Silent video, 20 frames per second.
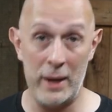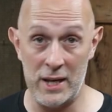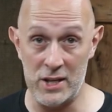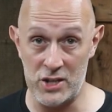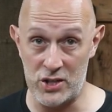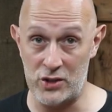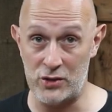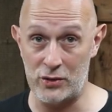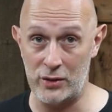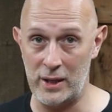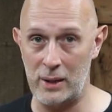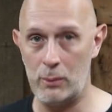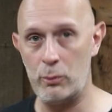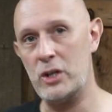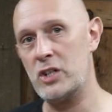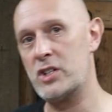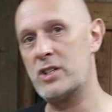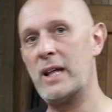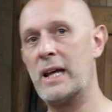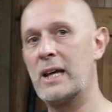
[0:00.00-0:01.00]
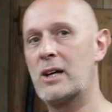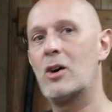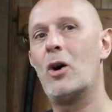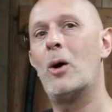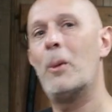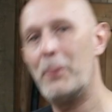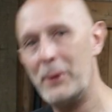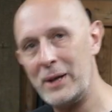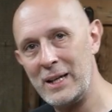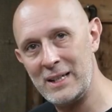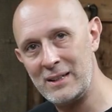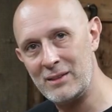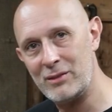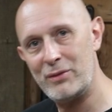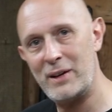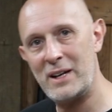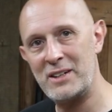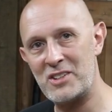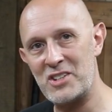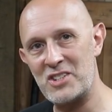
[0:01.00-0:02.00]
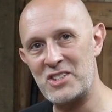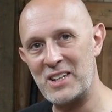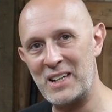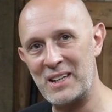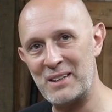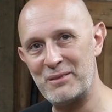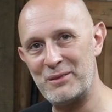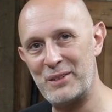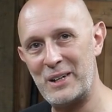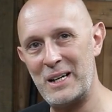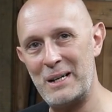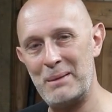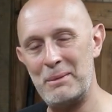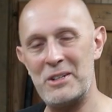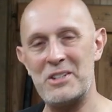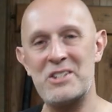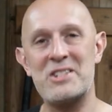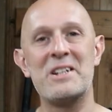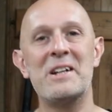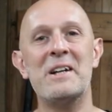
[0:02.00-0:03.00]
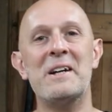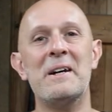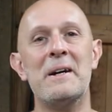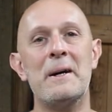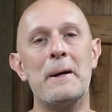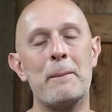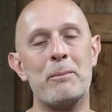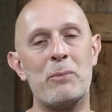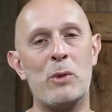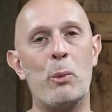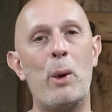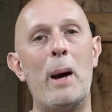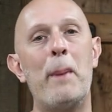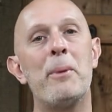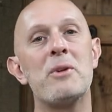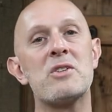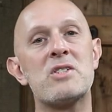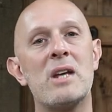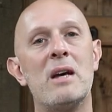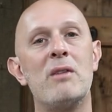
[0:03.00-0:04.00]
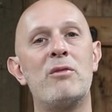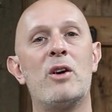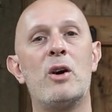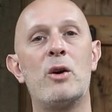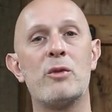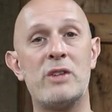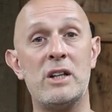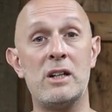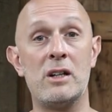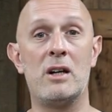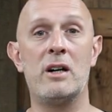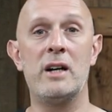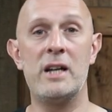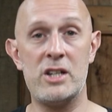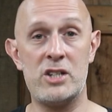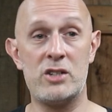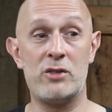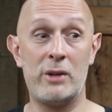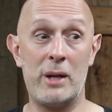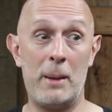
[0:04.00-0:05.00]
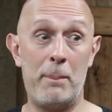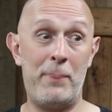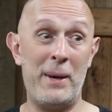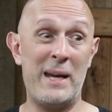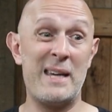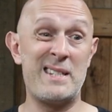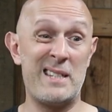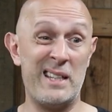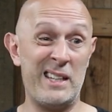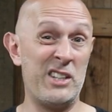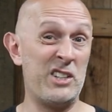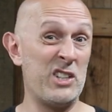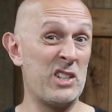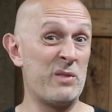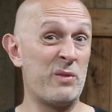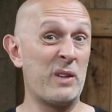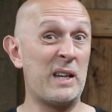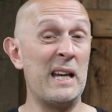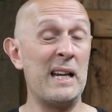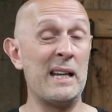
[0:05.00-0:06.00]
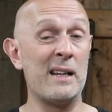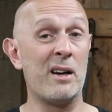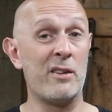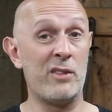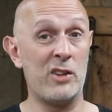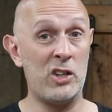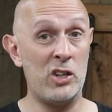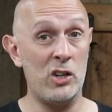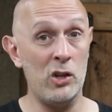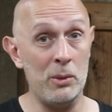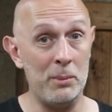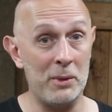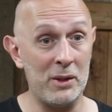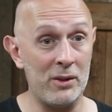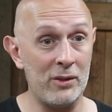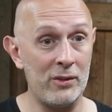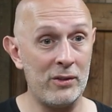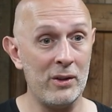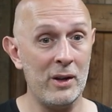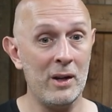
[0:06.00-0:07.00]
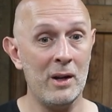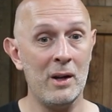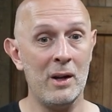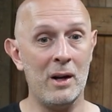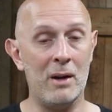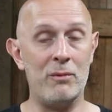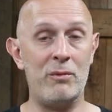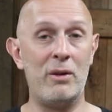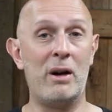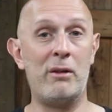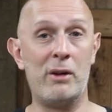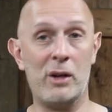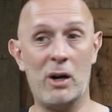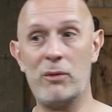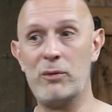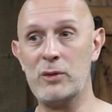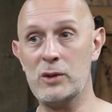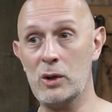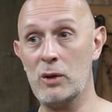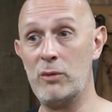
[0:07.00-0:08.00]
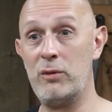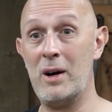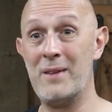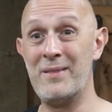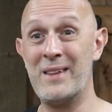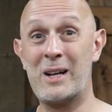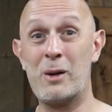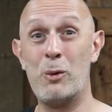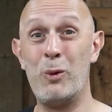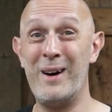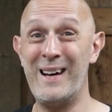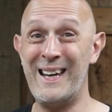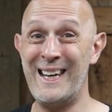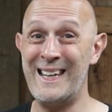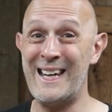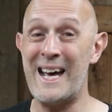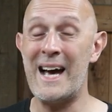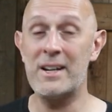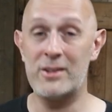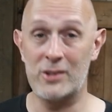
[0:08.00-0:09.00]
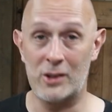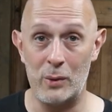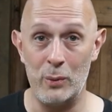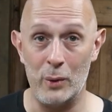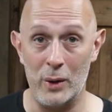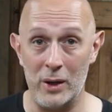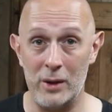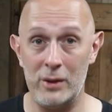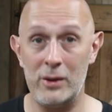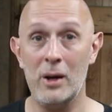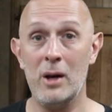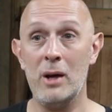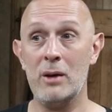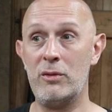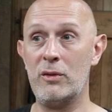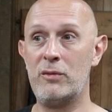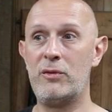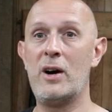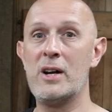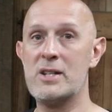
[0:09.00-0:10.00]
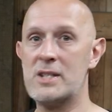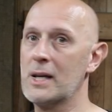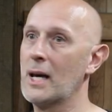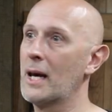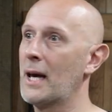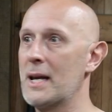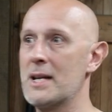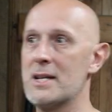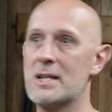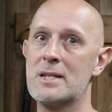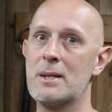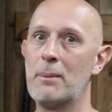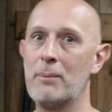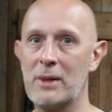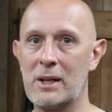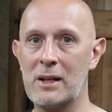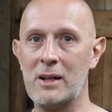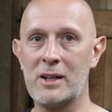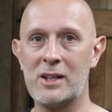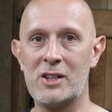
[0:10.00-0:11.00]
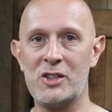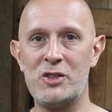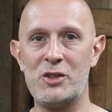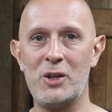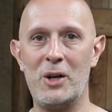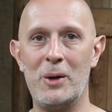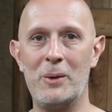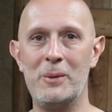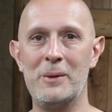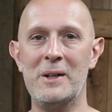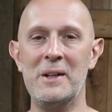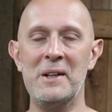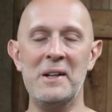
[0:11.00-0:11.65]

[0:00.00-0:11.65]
history, which they copy in fantasy environments, the weapons that evolved in our history are basically just for killing other humans. And very often you'll find they're quite inadequate for fighting against something like a troll.